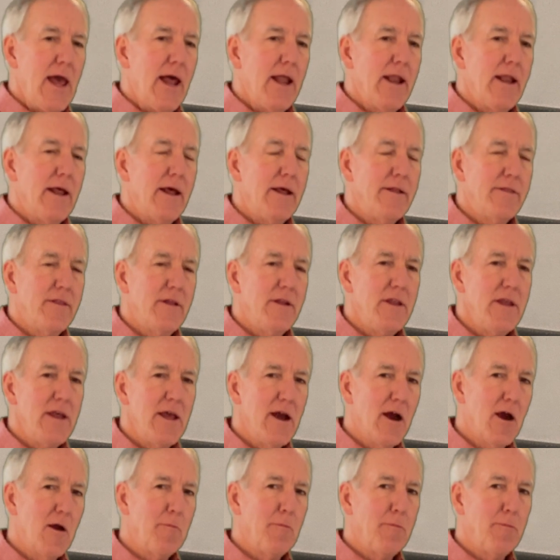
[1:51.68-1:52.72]
And the
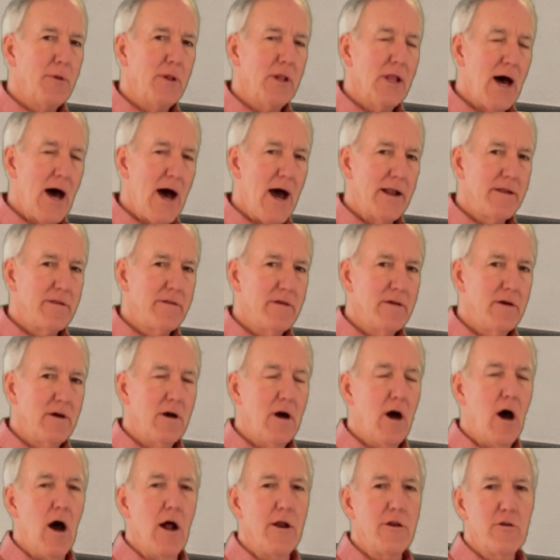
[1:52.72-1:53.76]
DR plot
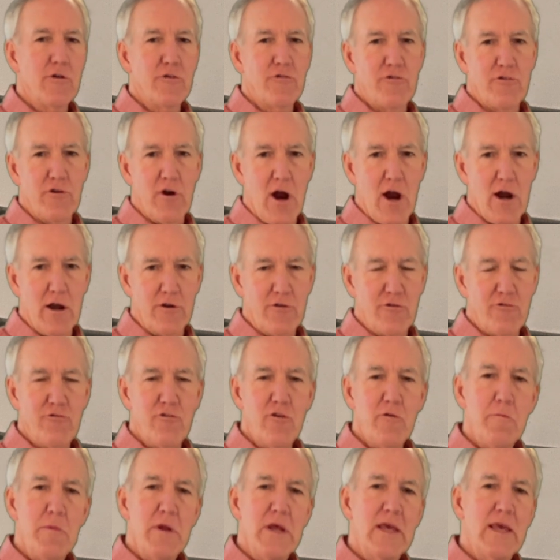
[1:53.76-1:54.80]
on your chart
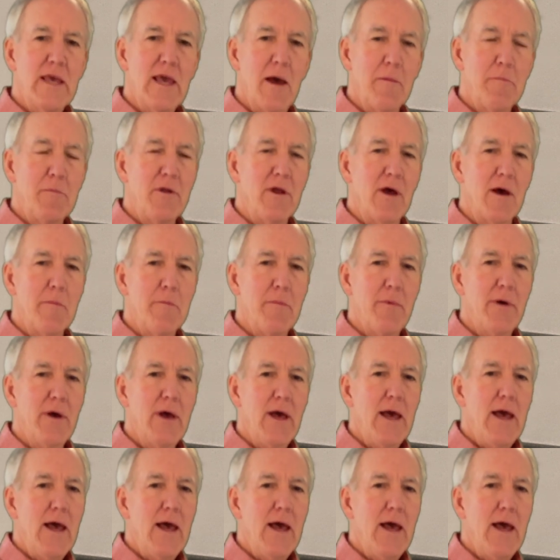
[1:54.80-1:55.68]
should be kept up